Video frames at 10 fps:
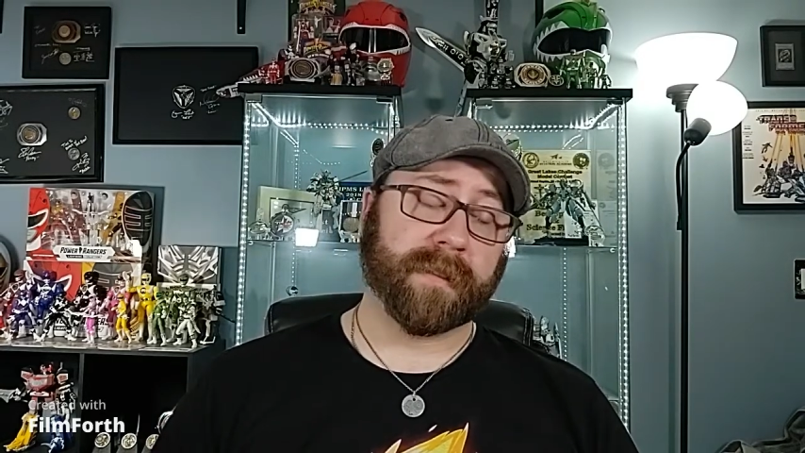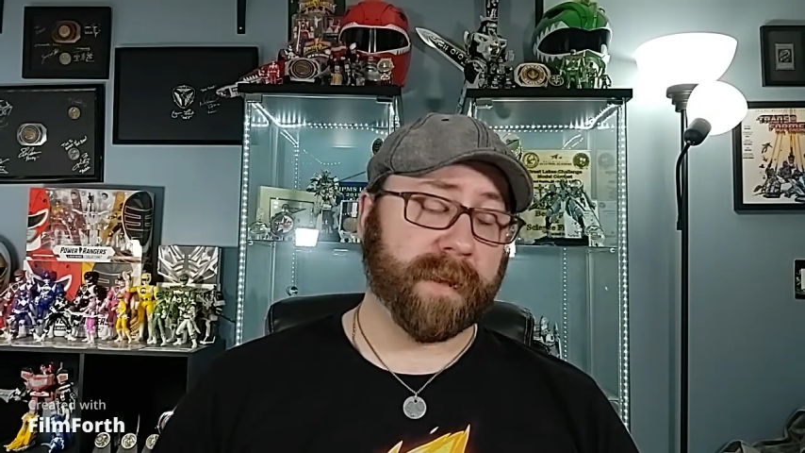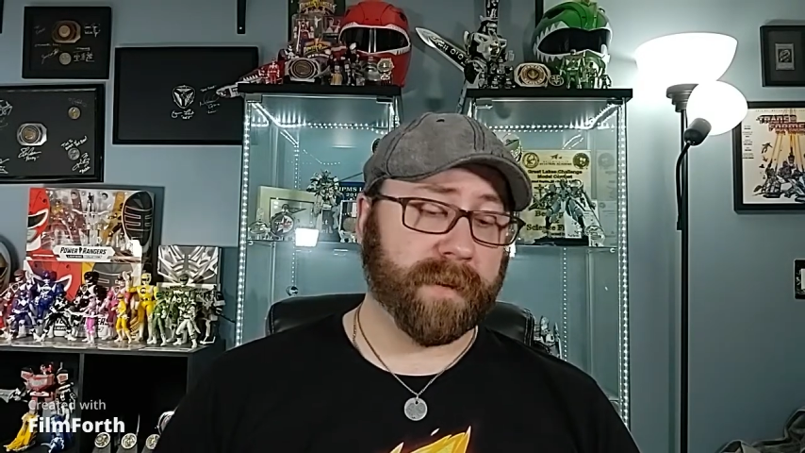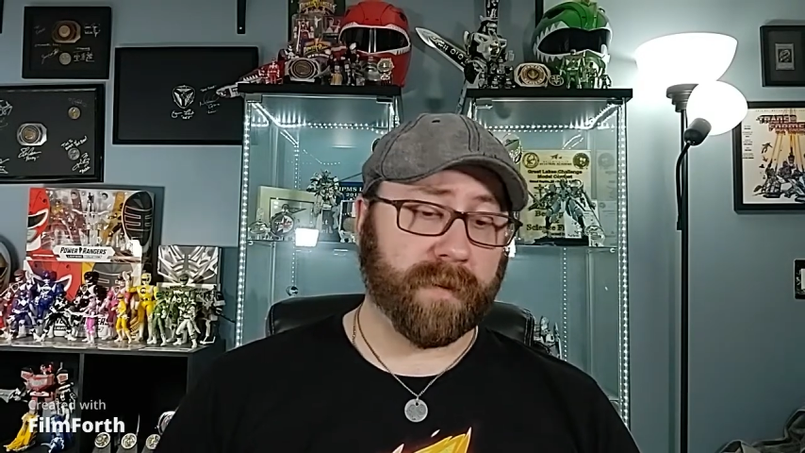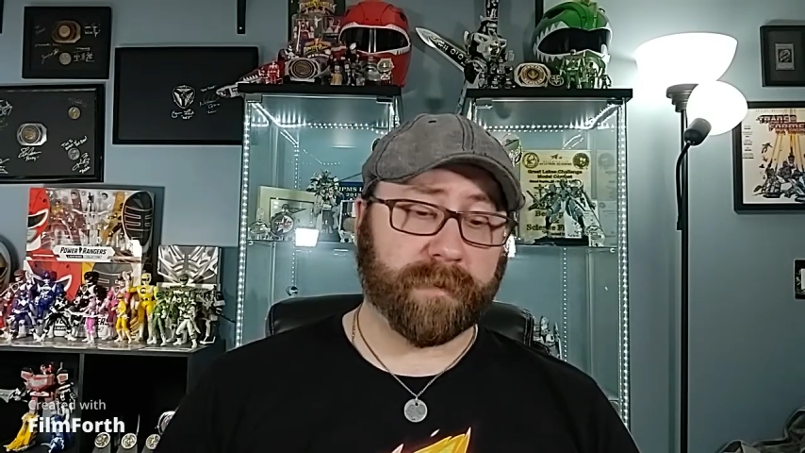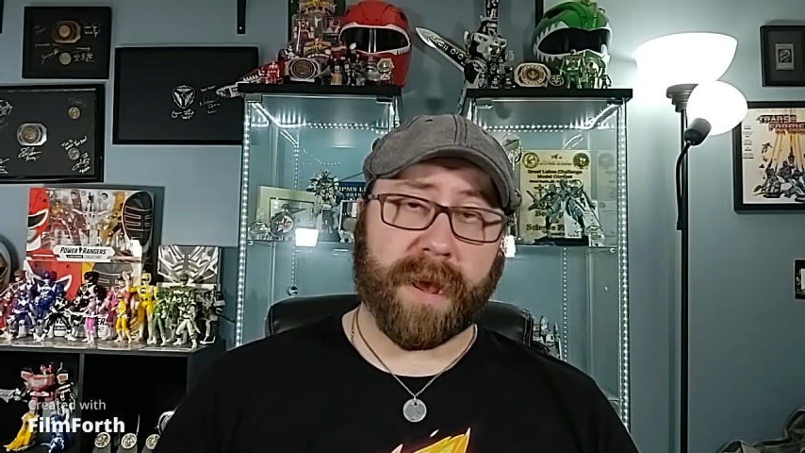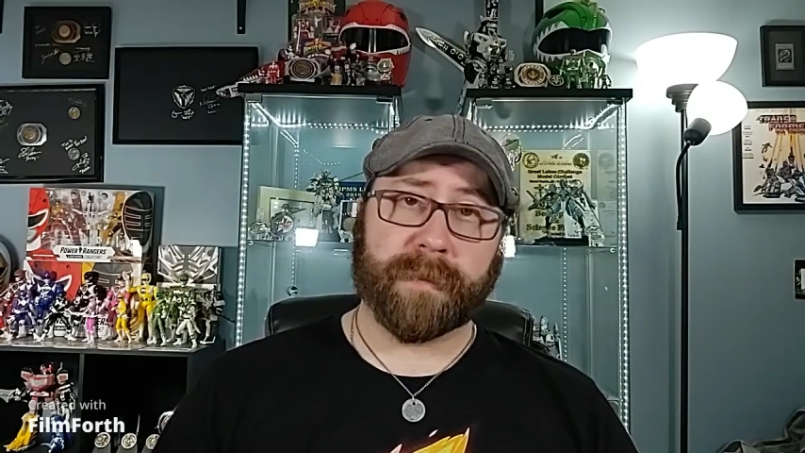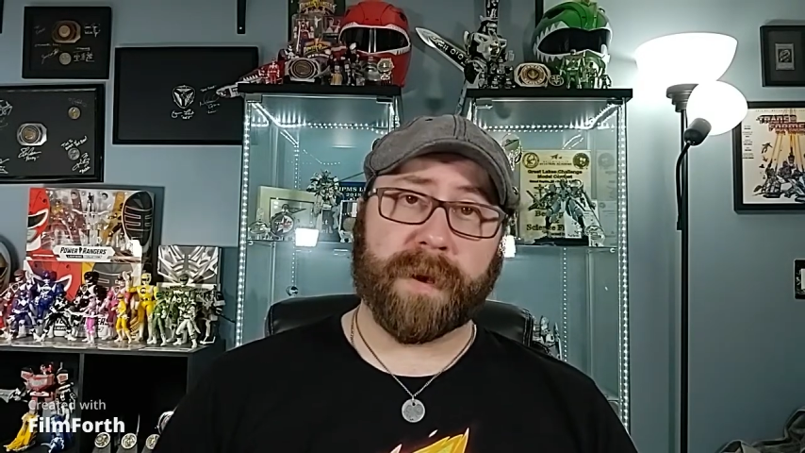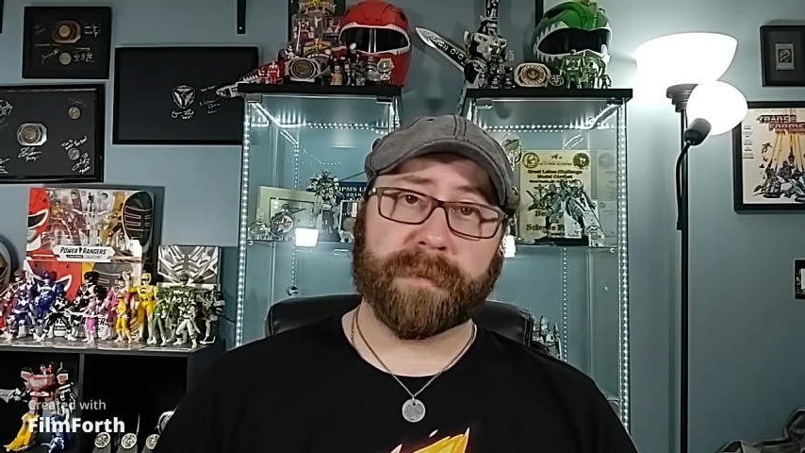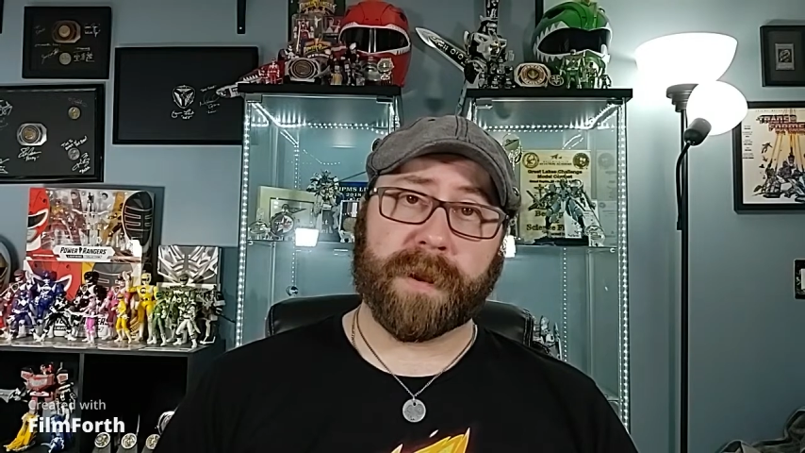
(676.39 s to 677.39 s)
They do
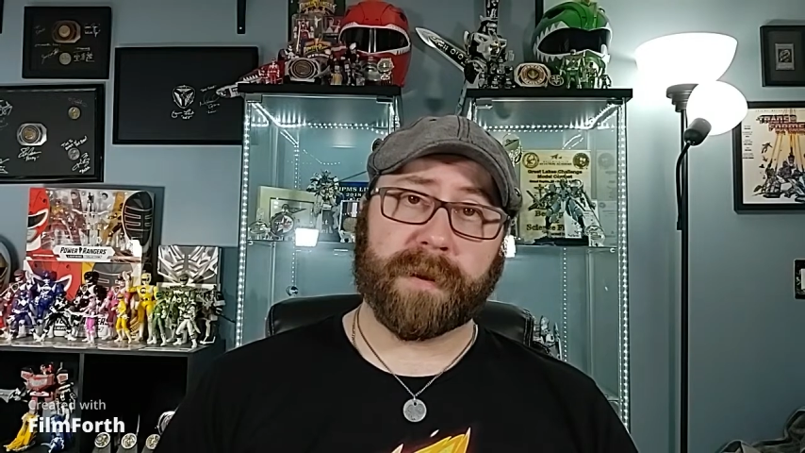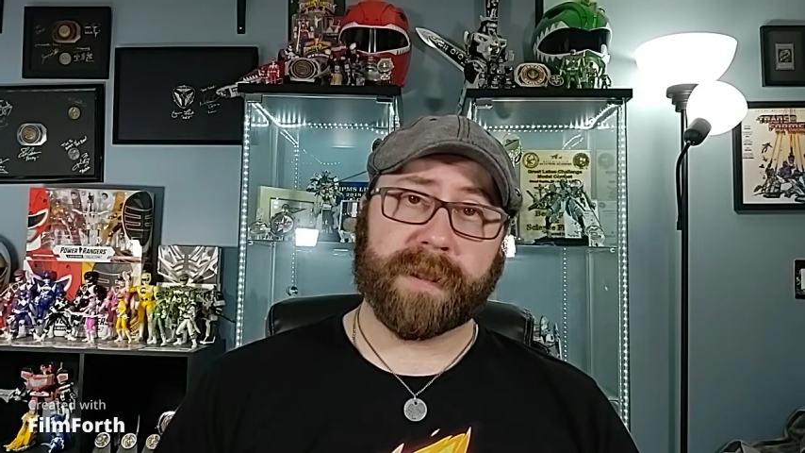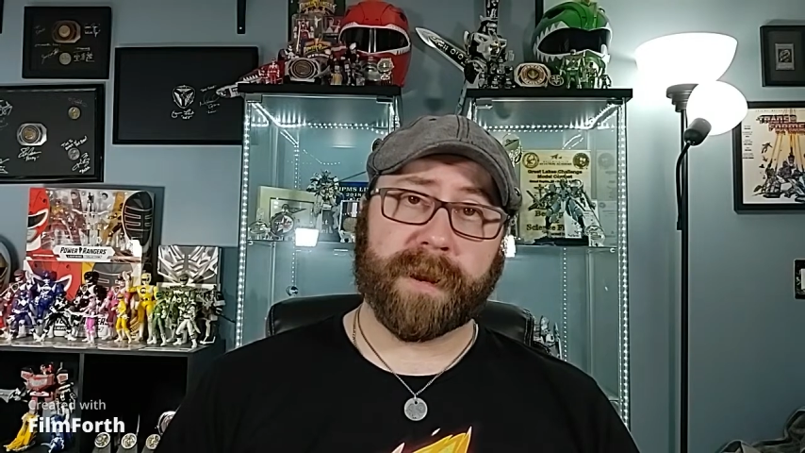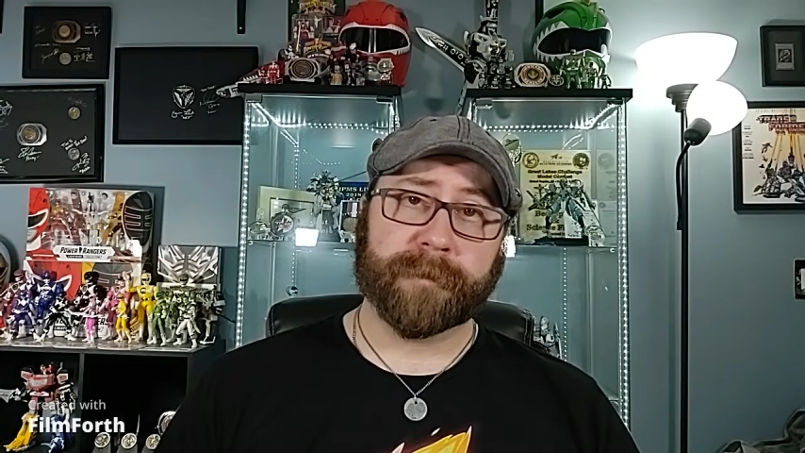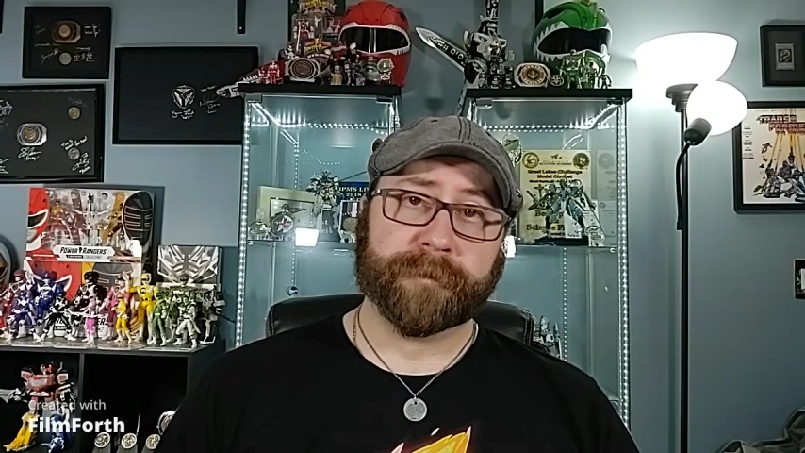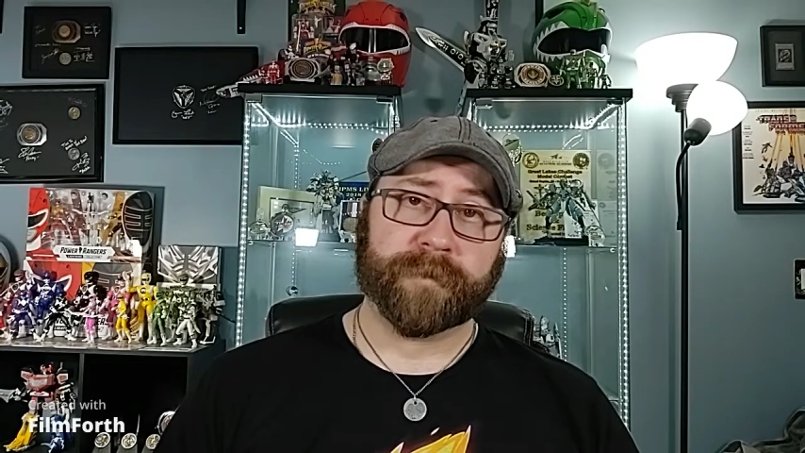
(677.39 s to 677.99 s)
pop up here and there.